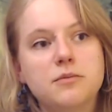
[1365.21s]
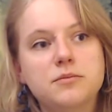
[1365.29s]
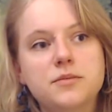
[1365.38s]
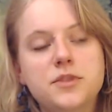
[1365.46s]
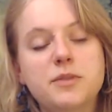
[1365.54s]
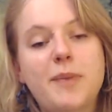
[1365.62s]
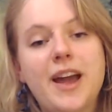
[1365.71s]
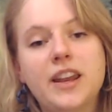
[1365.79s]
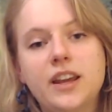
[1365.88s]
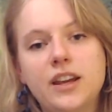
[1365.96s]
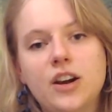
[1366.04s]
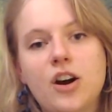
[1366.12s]

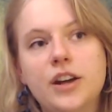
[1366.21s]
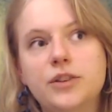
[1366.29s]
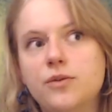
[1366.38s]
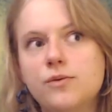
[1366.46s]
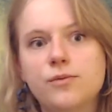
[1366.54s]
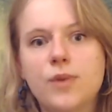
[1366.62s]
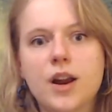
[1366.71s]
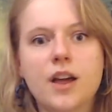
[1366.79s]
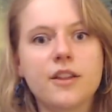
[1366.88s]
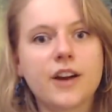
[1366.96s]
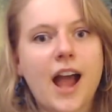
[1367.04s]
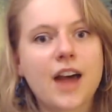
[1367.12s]
depending on what
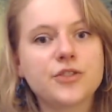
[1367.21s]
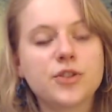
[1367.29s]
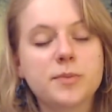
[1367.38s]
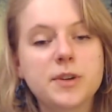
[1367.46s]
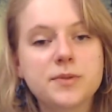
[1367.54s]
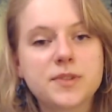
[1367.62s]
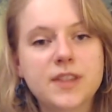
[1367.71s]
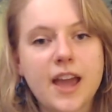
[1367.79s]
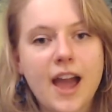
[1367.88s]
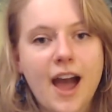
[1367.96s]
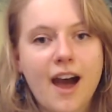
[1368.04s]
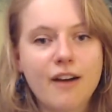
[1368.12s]
other attributes they
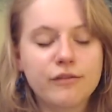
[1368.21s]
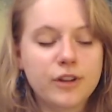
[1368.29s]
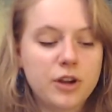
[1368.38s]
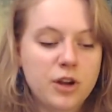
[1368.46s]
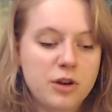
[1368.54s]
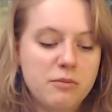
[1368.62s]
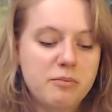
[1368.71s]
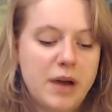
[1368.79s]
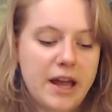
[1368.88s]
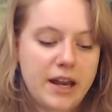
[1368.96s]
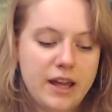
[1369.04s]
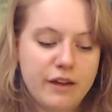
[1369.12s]
have.
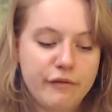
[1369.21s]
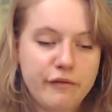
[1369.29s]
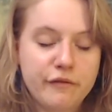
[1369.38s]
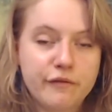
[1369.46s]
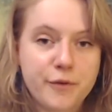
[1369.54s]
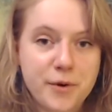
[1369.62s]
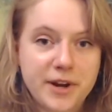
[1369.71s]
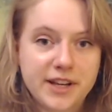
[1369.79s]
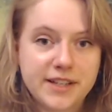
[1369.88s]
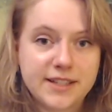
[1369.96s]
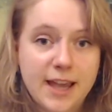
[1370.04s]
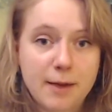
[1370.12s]
But if, for
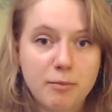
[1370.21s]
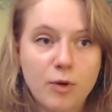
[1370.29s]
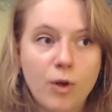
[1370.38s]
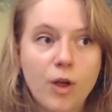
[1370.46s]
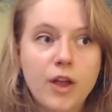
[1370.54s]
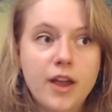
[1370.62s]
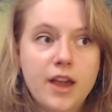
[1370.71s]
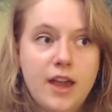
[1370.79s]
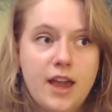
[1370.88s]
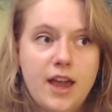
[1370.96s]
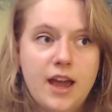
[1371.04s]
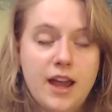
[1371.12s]
example,
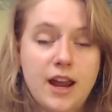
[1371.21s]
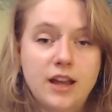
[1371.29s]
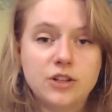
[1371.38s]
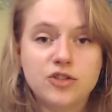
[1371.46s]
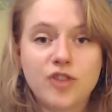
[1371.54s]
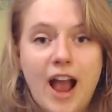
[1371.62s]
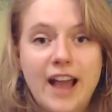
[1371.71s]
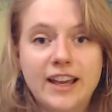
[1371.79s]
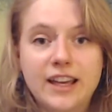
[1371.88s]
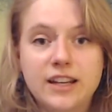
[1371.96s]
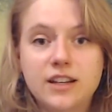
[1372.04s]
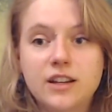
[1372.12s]
a
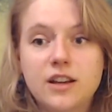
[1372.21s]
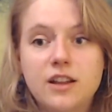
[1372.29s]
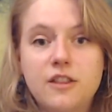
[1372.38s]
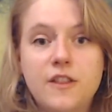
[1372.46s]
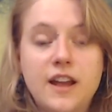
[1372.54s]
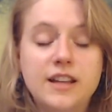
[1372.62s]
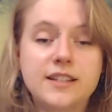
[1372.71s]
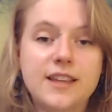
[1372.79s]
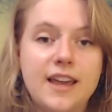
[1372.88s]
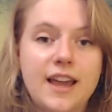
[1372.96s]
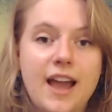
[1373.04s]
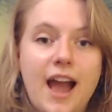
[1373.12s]
dragon that is
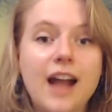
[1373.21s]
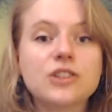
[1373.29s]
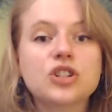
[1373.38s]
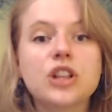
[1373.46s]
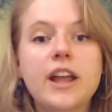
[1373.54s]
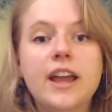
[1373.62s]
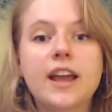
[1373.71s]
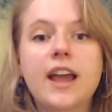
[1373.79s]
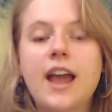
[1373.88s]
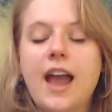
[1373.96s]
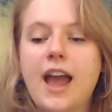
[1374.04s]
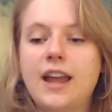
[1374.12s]
a hatchling
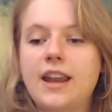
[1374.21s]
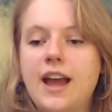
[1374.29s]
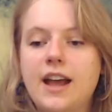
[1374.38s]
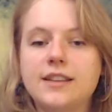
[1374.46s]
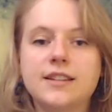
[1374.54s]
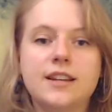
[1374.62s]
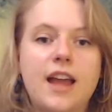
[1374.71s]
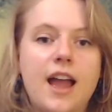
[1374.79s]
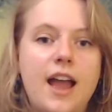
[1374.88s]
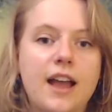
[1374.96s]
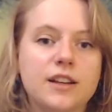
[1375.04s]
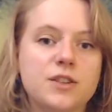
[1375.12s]
and has an
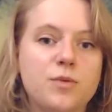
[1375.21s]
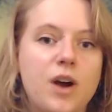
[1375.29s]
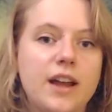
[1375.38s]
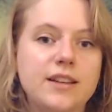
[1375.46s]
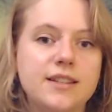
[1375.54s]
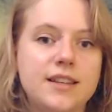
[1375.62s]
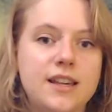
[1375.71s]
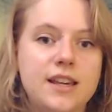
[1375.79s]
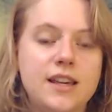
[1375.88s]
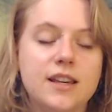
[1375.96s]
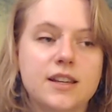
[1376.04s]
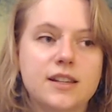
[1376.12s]

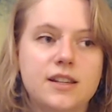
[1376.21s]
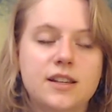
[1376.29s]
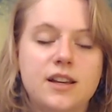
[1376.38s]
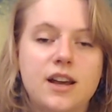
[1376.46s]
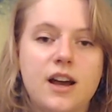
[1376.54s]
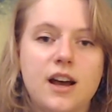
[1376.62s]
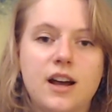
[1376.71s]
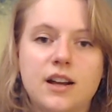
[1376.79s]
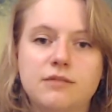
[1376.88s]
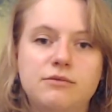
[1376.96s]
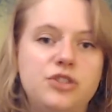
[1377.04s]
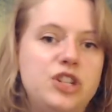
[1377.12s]
XYZ
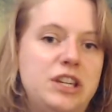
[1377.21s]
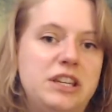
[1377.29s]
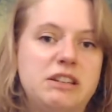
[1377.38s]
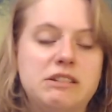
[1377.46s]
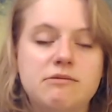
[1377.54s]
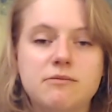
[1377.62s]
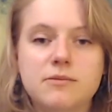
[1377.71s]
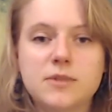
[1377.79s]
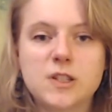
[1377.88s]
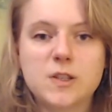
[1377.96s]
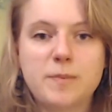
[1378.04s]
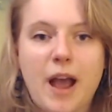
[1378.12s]
gene
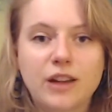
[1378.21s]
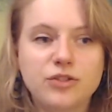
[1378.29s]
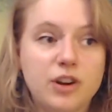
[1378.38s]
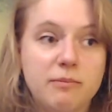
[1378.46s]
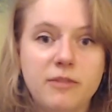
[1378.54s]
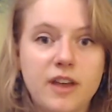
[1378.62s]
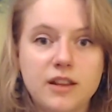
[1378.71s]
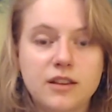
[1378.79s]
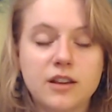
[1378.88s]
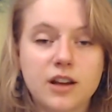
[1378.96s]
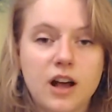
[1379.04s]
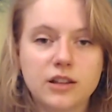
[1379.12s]
spectrum that
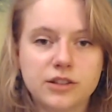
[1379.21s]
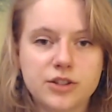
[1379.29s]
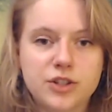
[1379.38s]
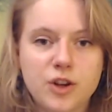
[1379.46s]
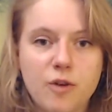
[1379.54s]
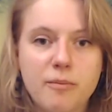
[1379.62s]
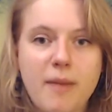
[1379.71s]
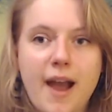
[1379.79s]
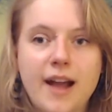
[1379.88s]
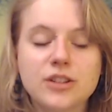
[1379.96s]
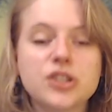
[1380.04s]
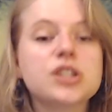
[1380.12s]
the colors don't
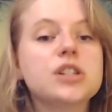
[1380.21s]
match,